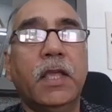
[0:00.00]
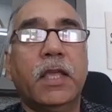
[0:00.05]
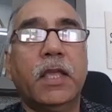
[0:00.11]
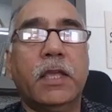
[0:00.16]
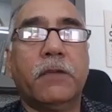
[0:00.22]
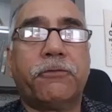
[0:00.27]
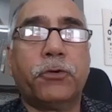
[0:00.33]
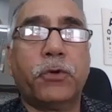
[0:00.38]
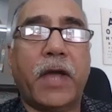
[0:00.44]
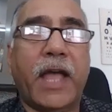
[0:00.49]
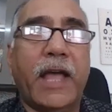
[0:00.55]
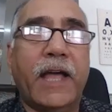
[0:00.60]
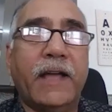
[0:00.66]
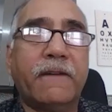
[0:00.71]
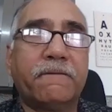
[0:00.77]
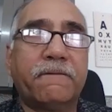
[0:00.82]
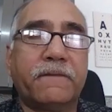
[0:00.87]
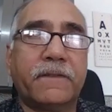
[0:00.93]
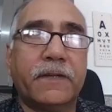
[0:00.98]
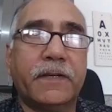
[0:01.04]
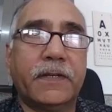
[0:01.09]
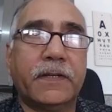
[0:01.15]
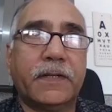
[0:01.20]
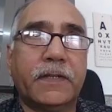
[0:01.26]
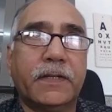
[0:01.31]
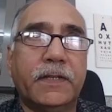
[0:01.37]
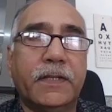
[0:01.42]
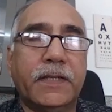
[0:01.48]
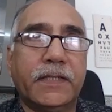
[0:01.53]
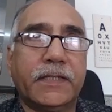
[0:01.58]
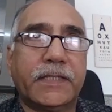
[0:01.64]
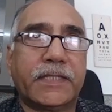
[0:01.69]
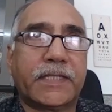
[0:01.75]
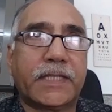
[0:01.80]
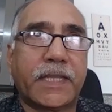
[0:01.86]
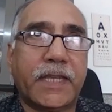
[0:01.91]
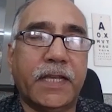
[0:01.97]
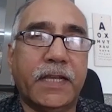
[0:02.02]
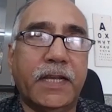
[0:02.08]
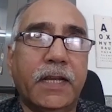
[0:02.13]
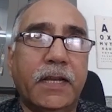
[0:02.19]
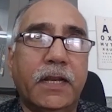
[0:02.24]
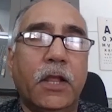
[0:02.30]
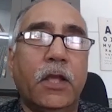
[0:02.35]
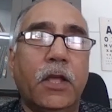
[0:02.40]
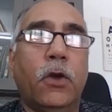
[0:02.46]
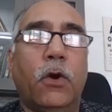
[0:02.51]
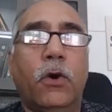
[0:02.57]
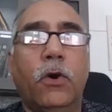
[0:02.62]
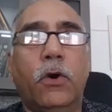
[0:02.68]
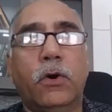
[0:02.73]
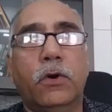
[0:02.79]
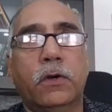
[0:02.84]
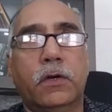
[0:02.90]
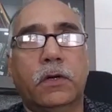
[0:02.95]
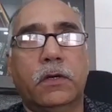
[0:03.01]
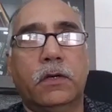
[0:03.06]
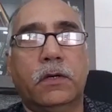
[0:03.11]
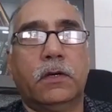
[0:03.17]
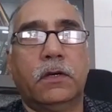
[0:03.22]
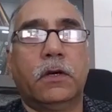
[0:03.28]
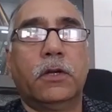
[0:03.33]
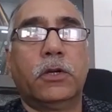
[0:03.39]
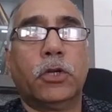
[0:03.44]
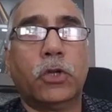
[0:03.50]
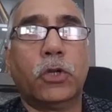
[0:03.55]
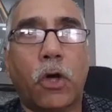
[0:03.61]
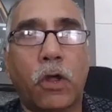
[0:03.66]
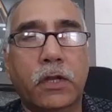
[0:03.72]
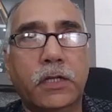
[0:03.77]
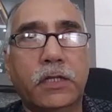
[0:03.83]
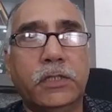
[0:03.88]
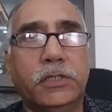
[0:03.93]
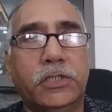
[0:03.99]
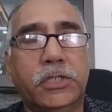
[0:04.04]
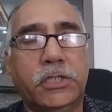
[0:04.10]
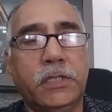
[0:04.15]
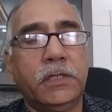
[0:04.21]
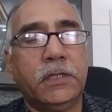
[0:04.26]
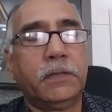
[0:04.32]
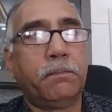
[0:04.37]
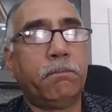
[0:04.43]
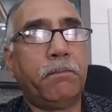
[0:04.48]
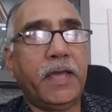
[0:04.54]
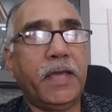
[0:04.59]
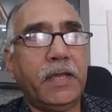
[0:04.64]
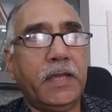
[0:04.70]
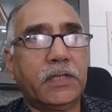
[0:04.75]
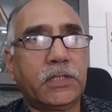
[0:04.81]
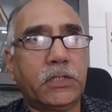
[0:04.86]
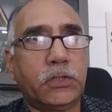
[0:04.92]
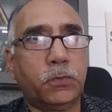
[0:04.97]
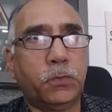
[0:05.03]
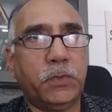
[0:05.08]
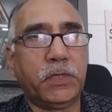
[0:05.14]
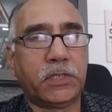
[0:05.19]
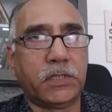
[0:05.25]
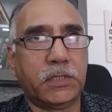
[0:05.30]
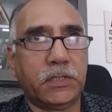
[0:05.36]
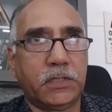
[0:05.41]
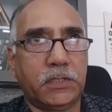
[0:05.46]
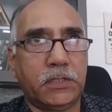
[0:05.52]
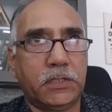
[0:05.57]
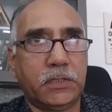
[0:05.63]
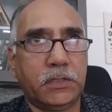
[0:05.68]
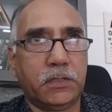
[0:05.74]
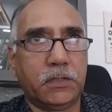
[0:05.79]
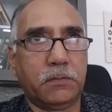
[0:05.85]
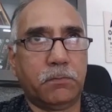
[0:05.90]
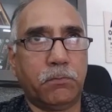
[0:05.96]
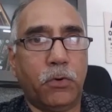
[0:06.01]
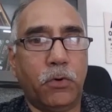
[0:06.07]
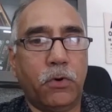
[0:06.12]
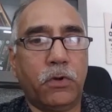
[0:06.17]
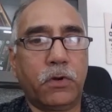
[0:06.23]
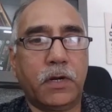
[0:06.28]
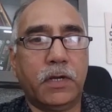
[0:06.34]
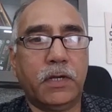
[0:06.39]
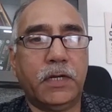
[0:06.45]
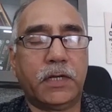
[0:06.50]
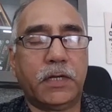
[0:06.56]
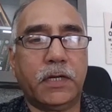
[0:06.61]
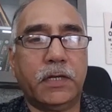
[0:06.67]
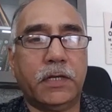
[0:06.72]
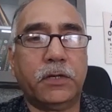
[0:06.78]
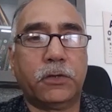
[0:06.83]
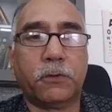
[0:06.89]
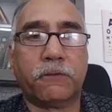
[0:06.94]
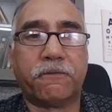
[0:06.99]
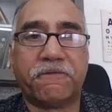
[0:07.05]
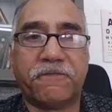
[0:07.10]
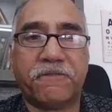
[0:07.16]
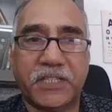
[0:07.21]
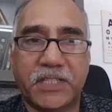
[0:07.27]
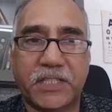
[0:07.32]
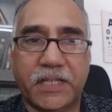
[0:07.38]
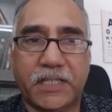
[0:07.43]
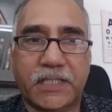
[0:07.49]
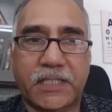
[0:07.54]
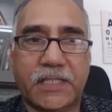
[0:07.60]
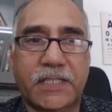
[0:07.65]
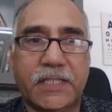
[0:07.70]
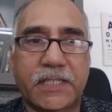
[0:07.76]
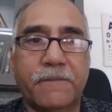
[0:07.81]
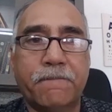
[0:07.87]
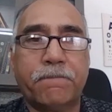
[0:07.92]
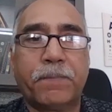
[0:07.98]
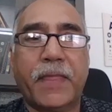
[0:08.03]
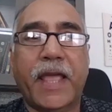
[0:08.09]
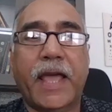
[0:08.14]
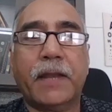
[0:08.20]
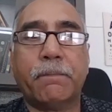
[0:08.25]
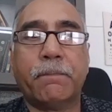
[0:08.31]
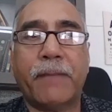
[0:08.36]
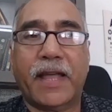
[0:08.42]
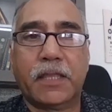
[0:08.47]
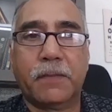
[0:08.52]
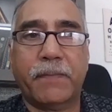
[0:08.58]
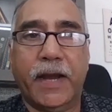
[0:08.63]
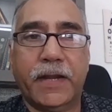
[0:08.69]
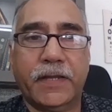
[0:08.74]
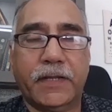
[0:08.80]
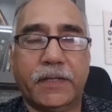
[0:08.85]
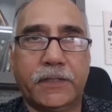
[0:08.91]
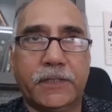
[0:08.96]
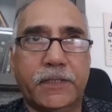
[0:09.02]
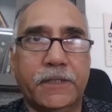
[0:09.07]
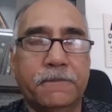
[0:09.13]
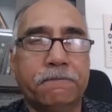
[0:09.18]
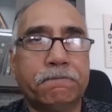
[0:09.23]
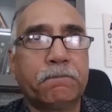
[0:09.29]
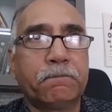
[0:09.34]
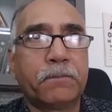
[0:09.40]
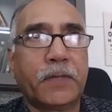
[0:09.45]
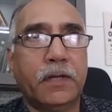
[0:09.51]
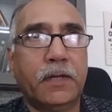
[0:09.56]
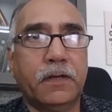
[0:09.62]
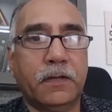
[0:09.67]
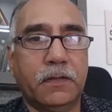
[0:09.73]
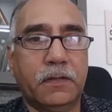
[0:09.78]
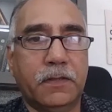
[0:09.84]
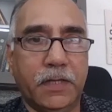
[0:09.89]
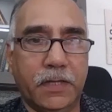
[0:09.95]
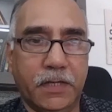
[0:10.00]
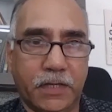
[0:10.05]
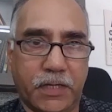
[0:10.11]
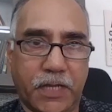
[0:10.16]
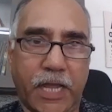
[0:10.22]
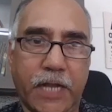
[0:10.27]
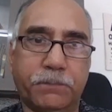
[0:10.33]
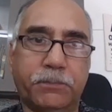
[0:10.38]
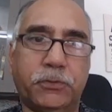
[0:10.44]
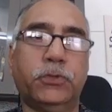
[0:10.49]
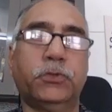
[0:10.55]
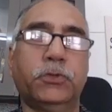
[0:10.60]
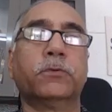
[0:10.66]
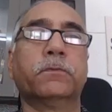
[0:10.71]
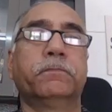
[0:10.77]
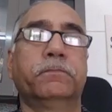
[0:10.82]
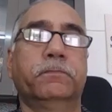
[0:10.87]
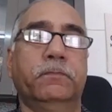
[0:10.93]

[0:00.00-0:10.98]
If you have a little skill or a knowledge base which is more a little into physics and mathematics, then it helps you.